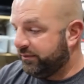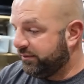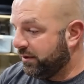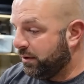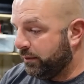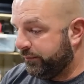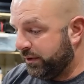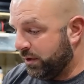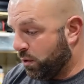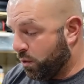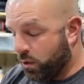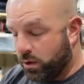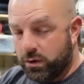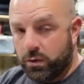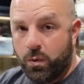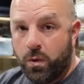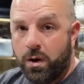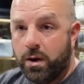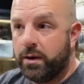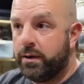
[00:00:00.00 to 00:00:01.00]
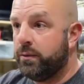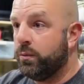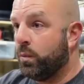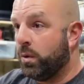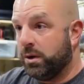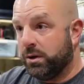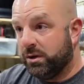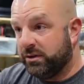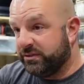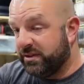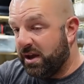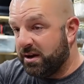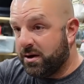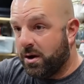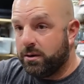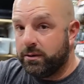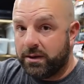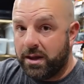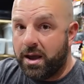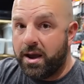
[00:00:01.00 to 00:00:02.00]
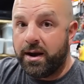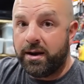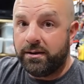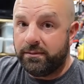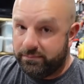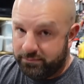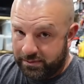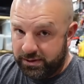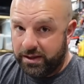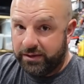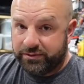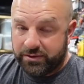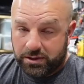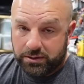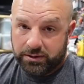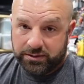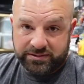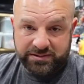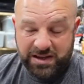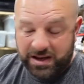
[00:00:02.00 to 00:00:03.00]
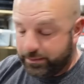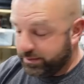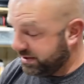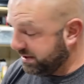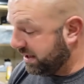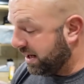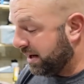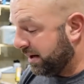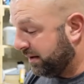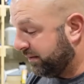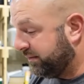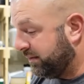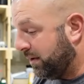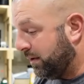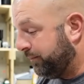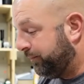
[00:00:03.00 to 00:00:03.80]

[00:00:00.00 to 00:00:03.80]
So if you order one, what it looks like online, it's going to look the same when you get it.